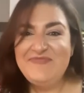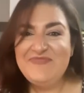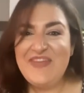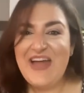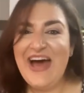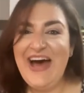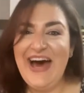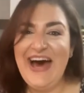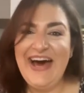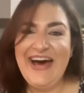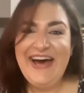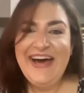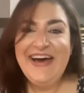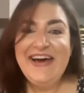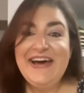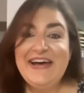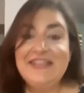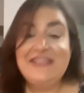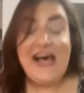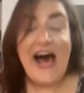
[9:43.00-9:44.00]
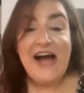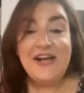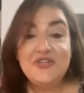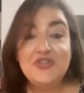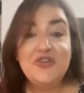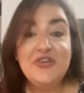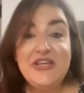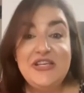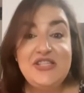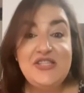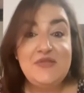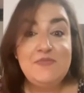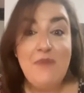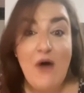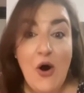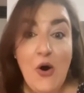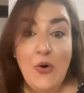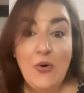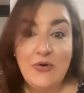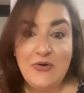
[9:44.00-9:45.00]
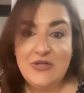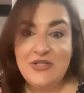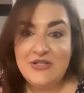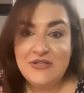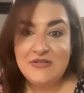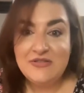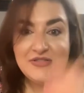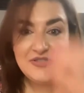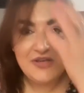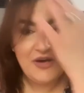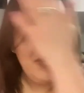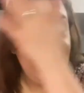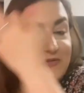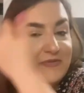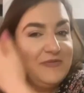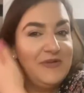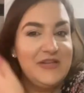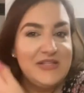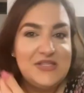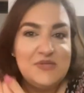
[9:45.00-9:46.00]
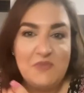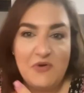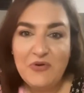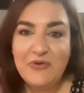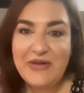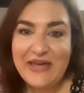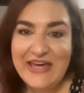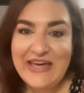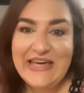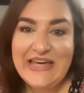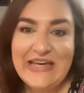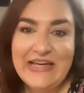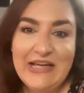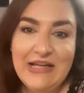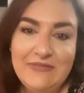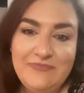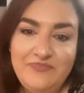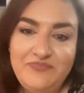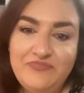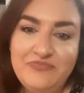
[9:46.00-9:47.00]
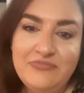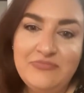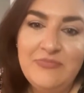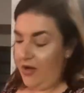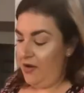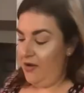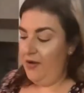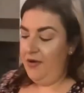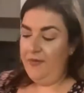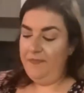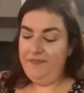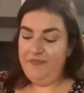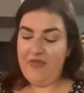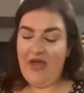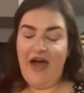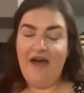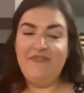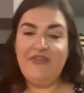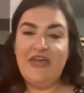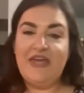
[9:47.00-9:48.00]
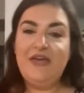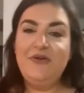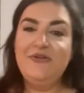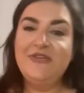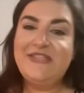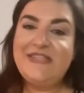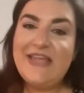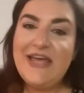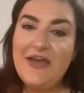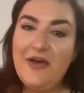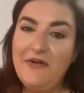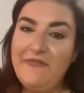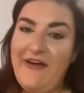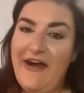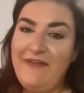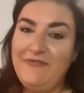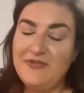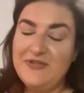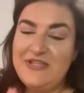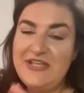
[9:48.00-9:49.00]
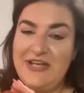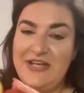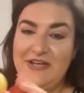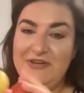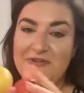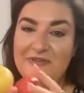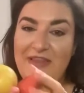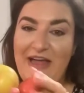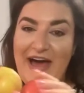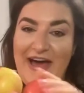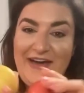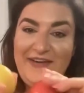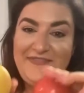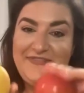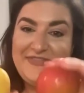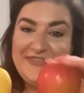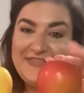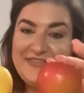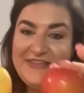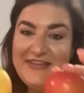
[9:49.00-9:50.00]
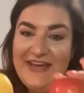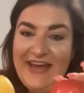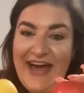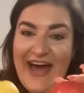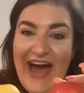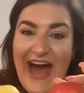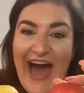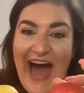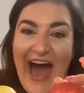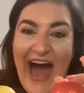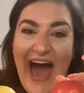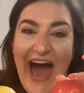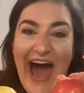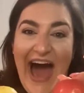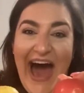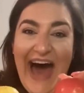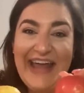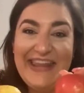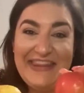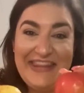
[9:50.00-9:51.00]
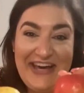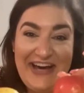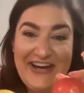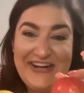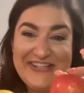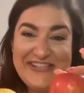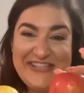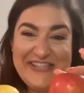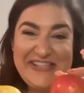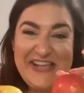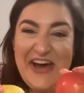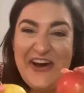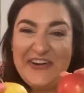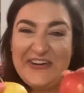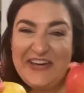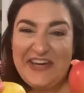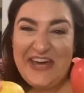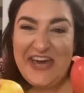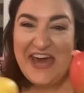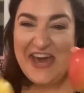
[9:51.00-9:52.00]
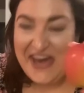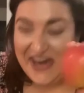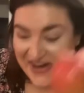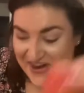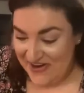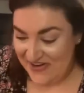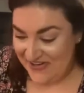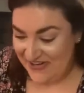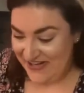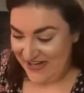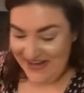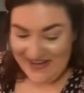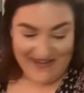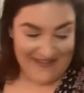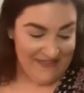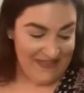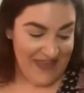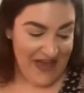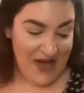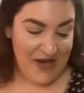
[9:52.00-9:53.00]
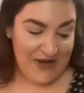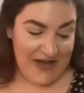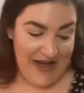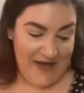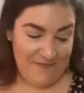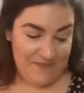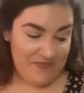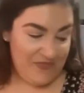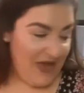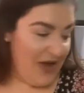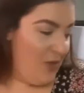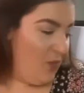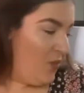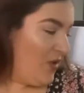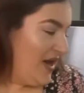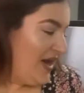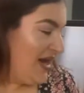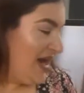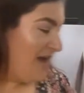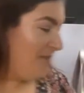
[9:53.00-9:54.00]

It's actually smoked, so it's smoky. I have the cutest thing y'all have ever seen in your lives. They're so cute. Okay, what did I